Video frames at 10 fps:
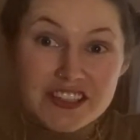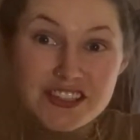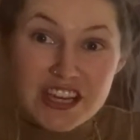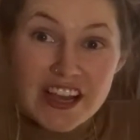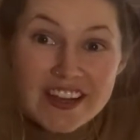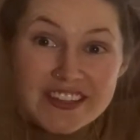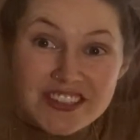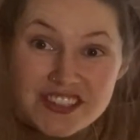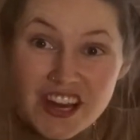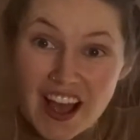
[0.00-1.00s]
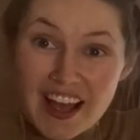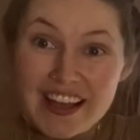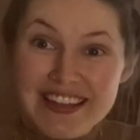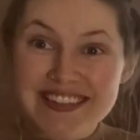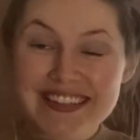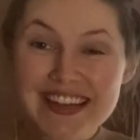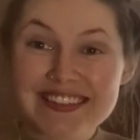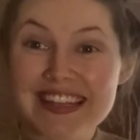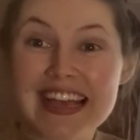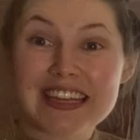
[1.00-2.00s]
j, j,
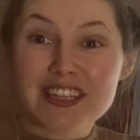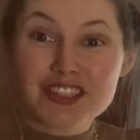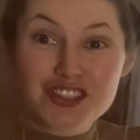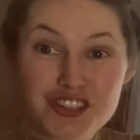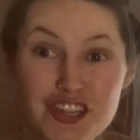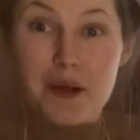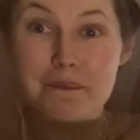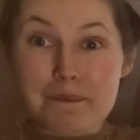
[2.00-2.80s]
just like jump.